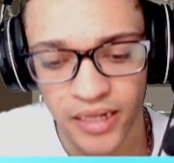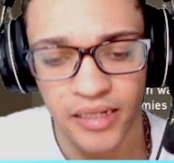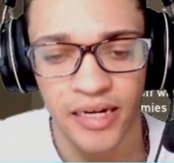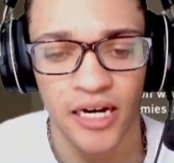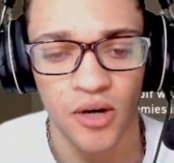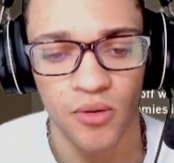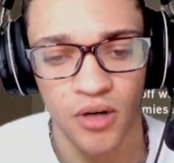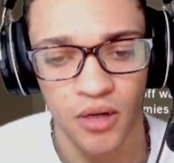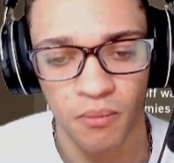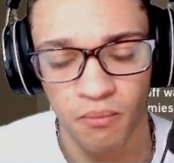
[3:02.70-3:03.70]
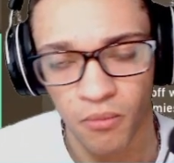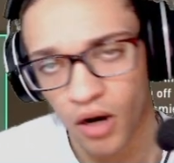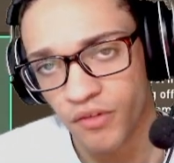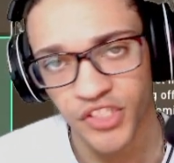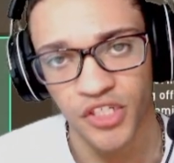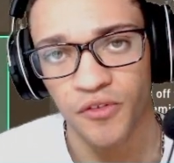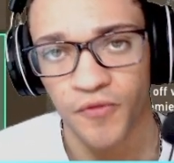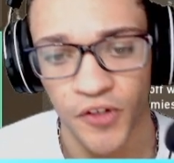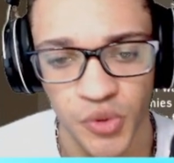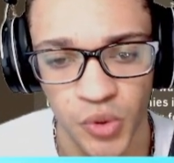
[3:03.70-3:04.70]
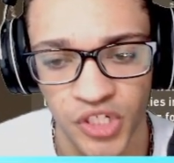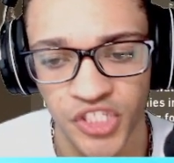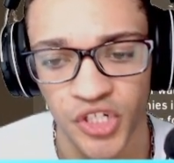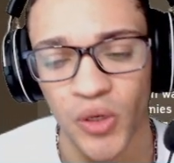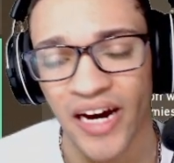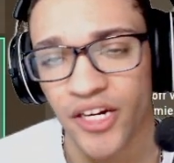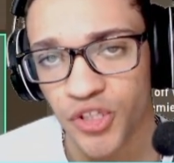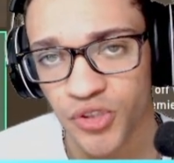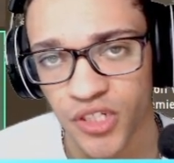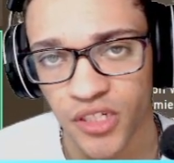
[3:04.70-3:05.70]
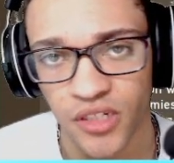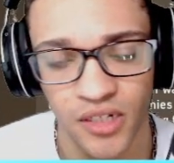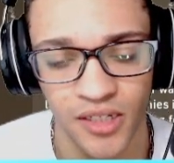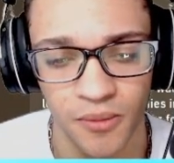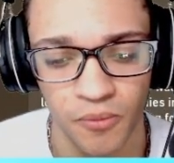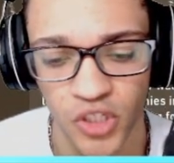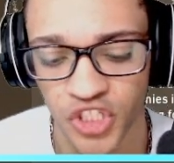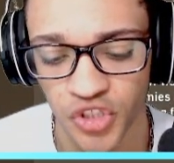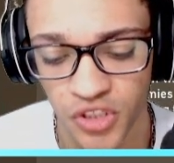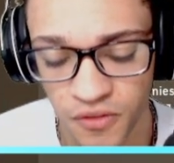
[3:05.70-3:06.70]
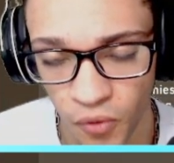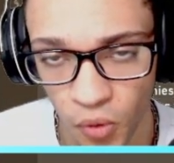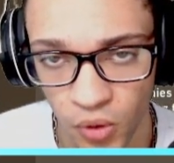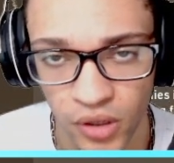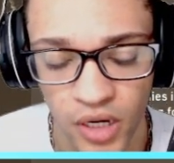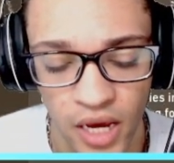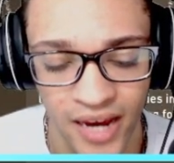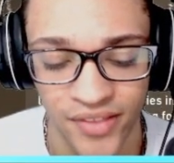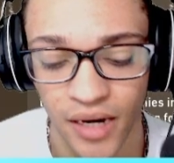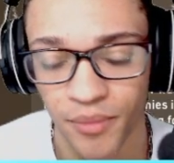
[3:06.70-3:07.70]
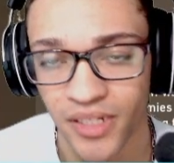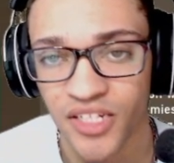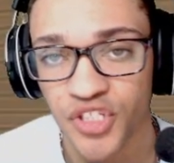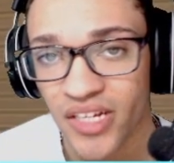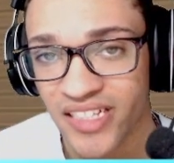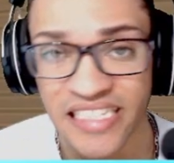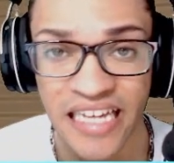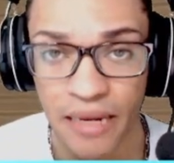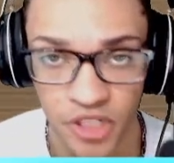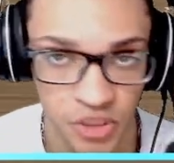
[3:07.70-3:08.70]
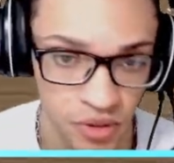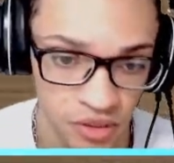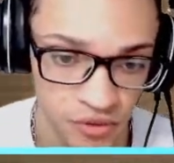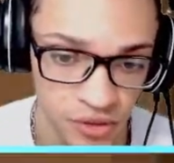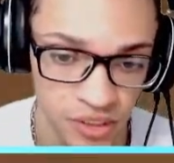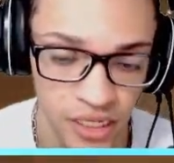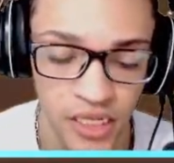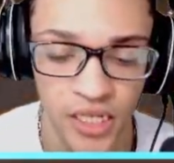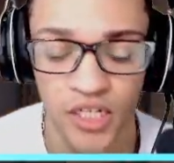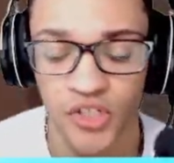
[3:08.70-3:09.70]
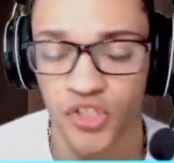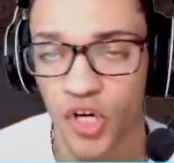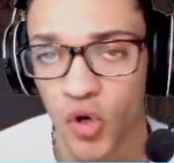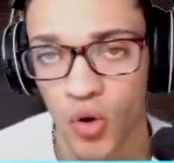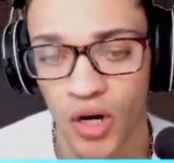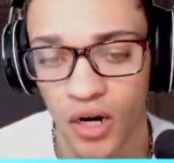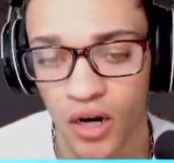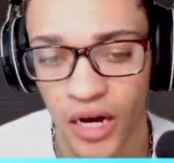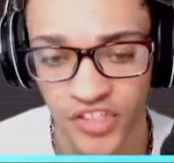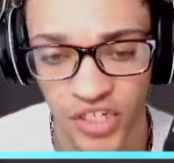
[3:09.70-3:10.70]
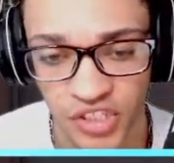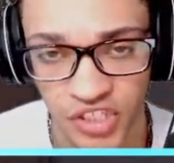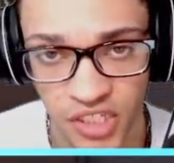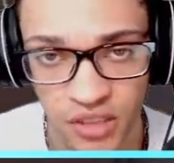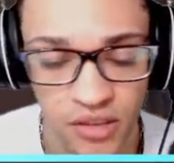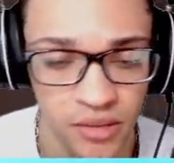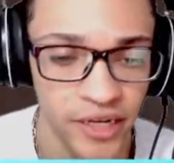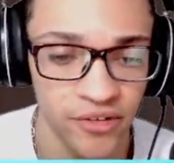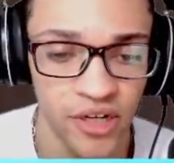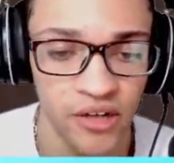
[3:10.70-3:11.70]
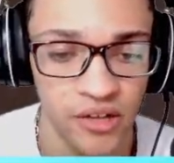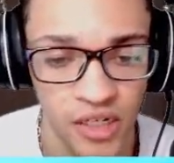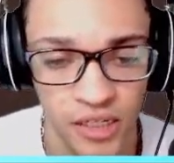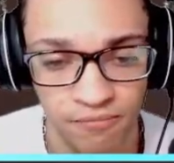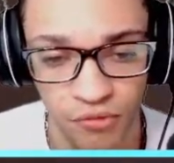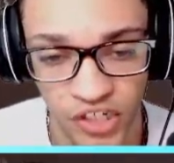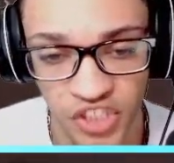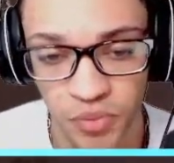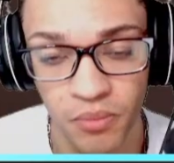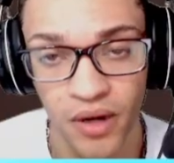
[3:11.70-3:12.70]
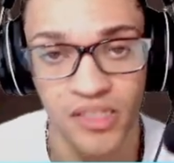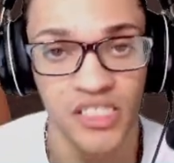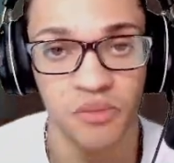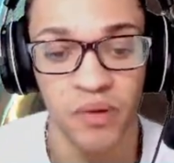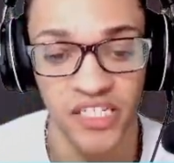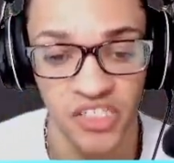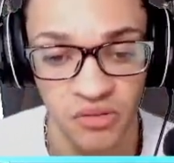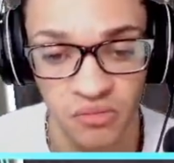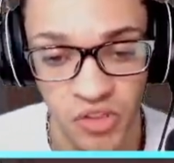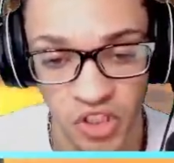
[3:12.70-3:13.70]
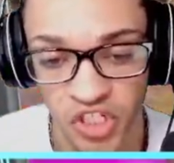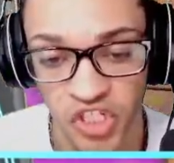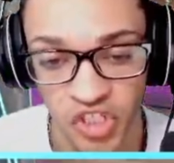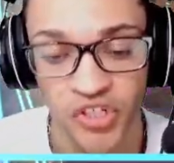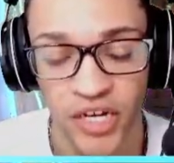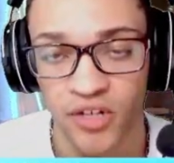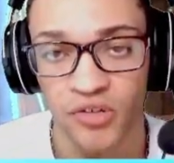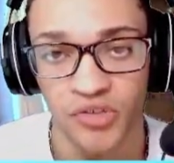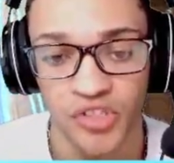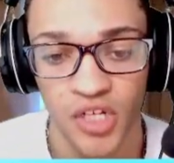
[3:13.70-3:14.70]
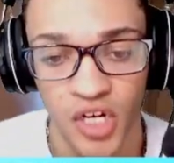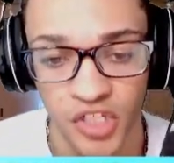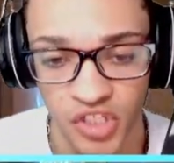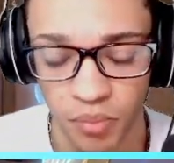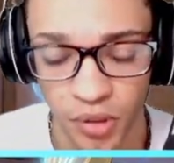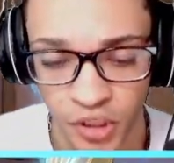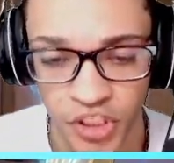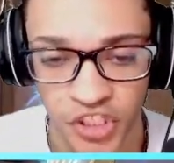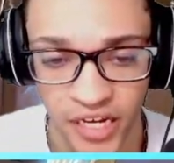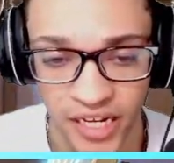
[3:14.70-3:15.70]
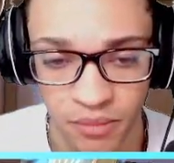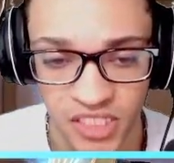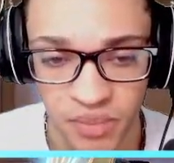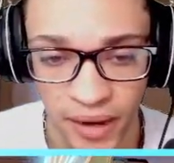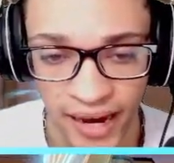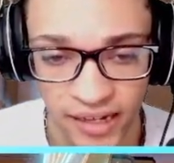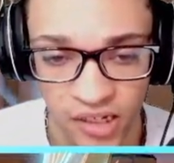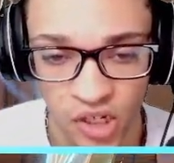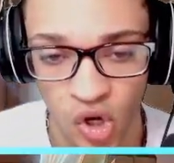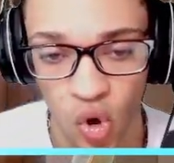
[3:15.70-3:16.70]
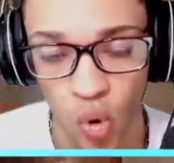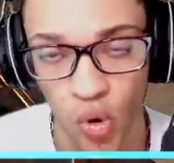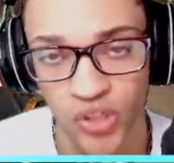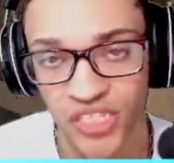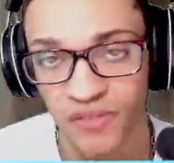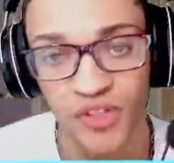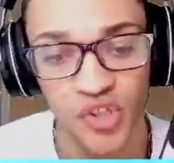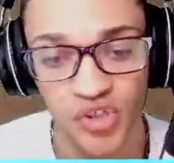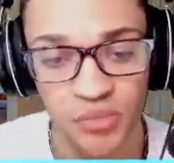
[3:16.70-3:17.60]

Now, obviously, first we're gonna tell you how to use it, what it's used for, and then I'm gonna get into like the damage part of it. Okay. So as you guys see in the background, Raze's Boombot is best to clear angles, to push enemies back, or to even do some